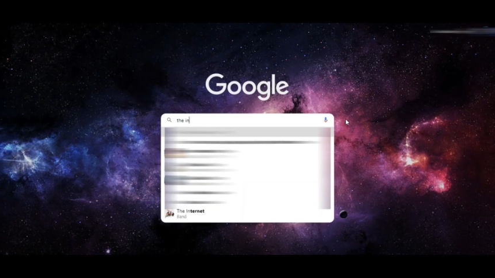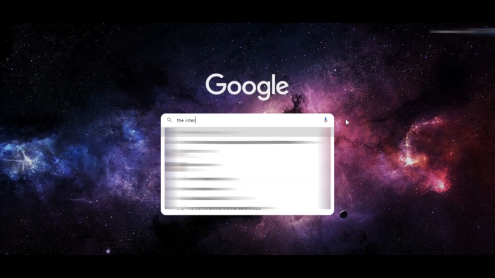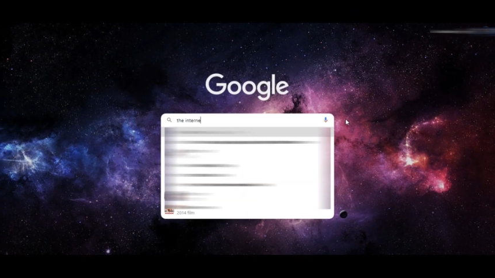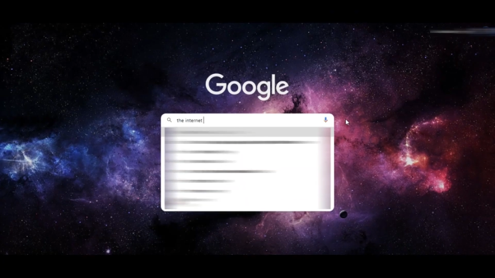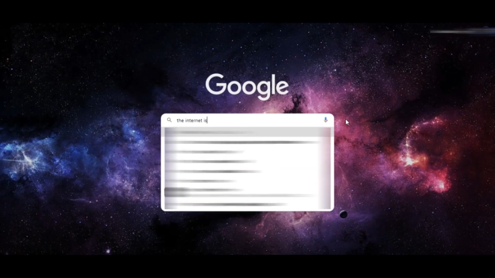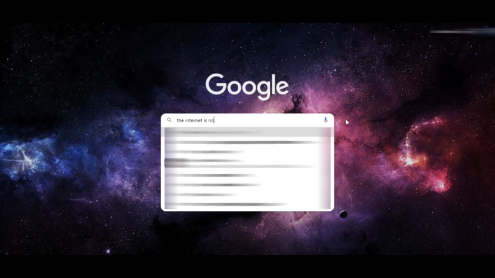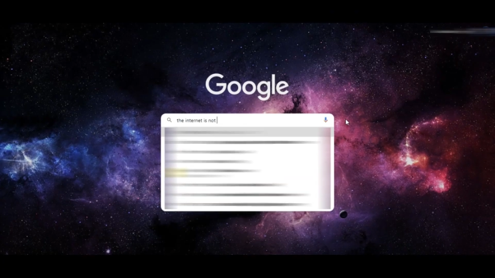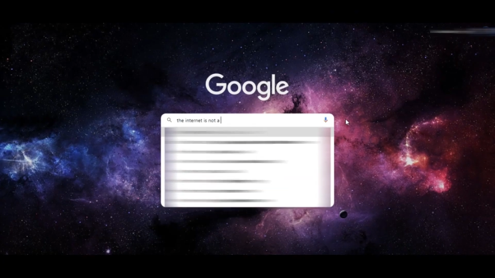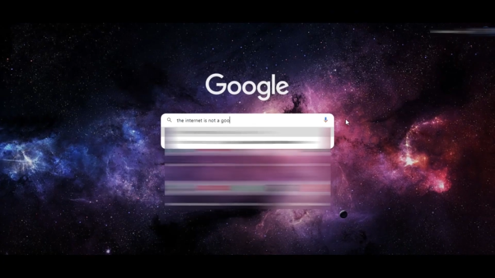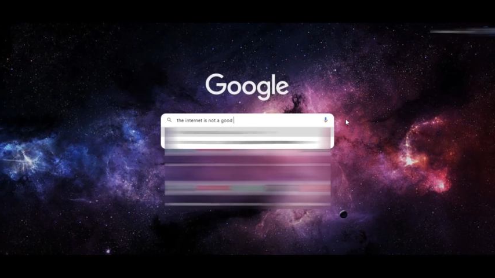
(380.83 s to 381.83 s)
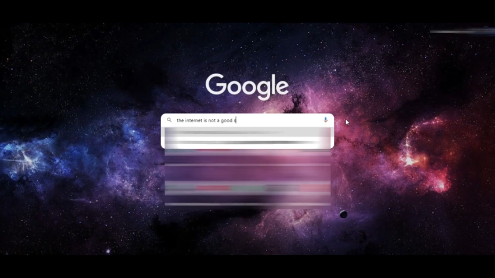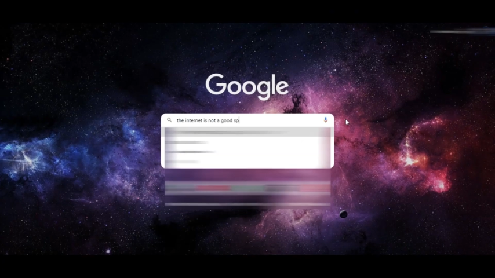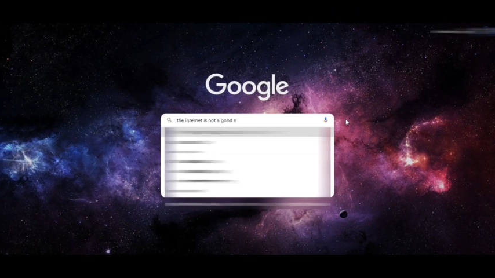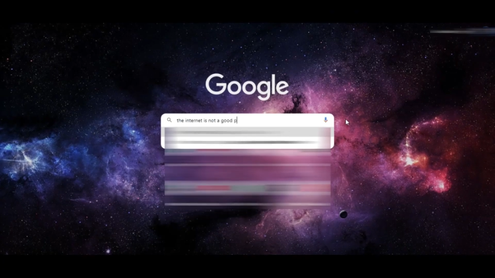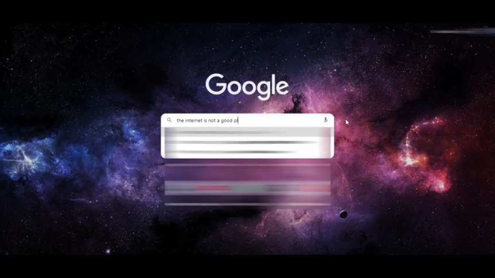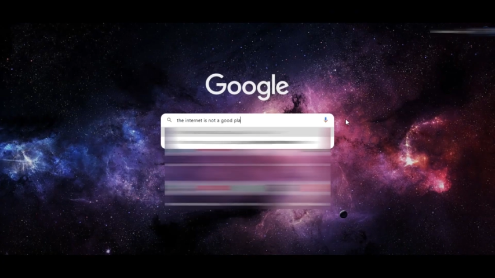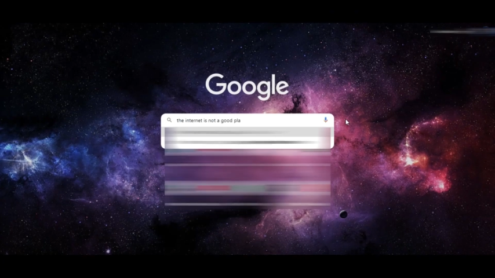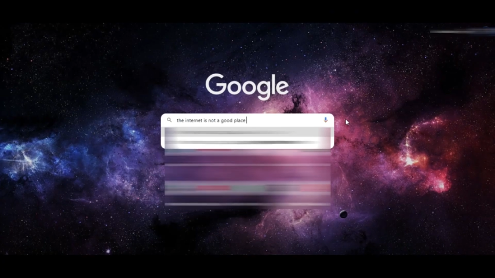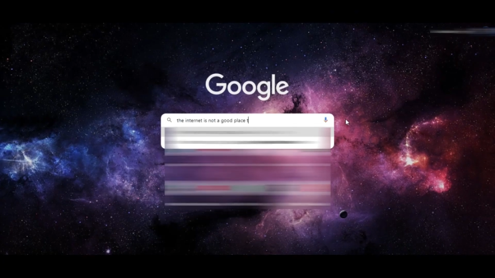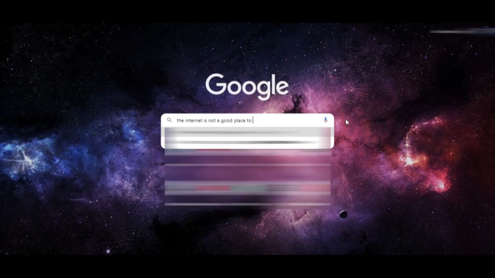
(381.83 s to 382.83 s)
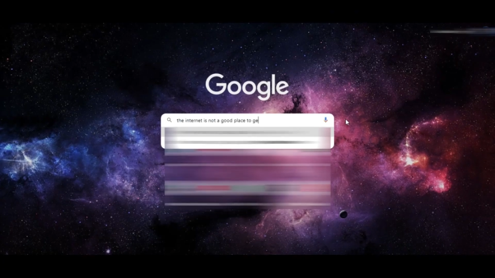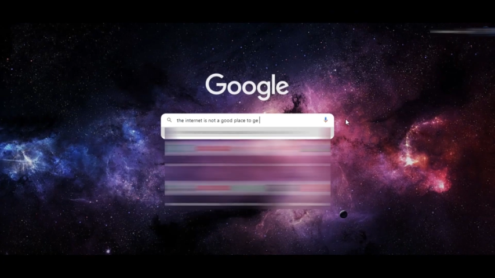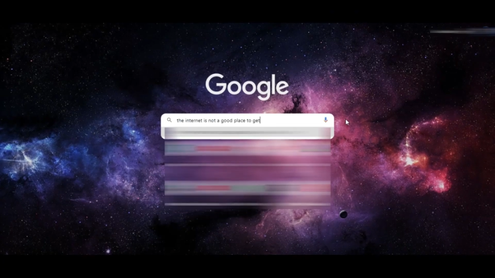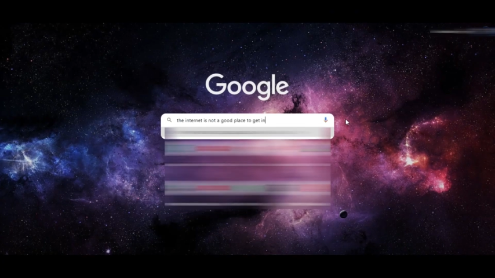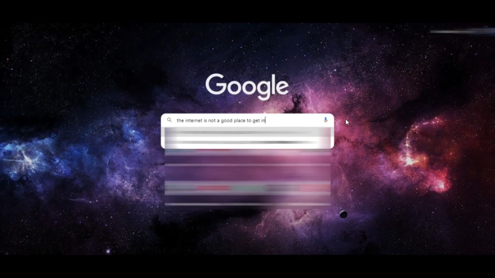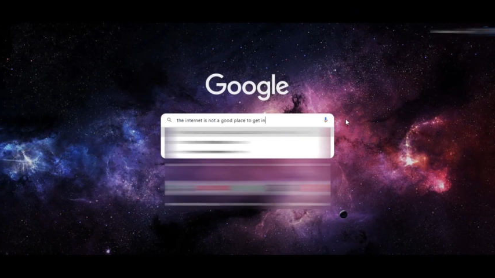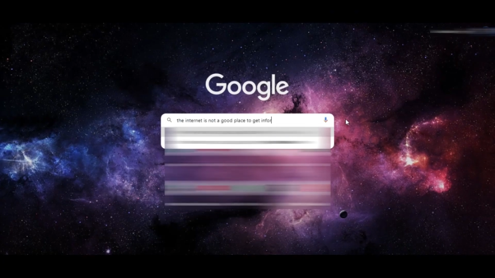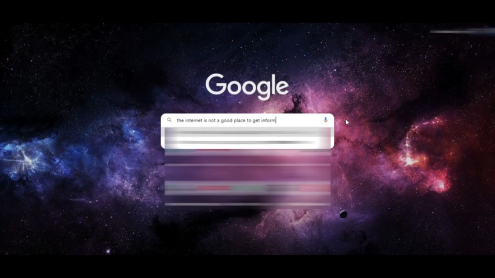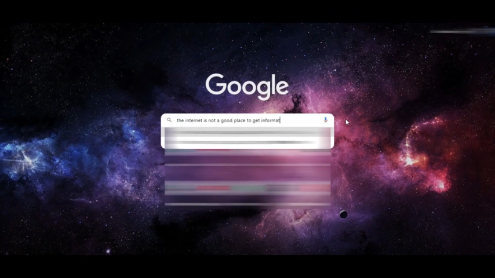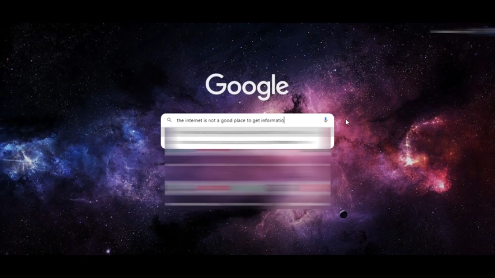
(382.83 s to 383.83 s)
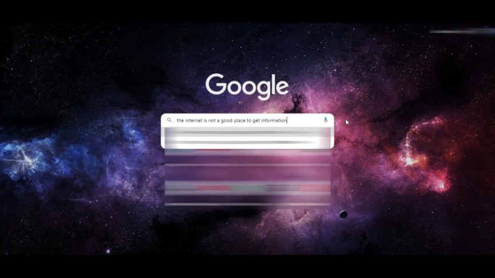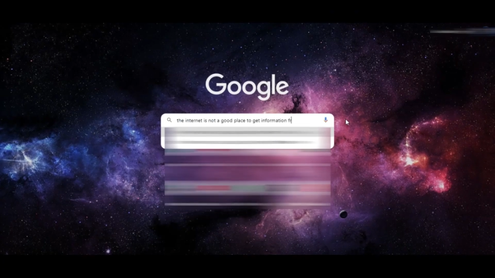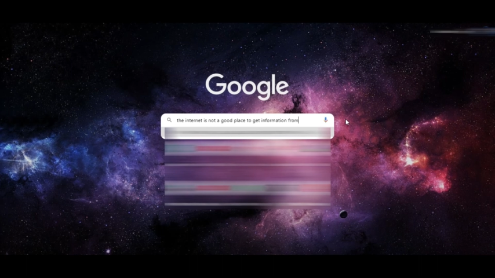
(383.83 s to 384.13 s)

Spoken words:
[unreadable: no face in view]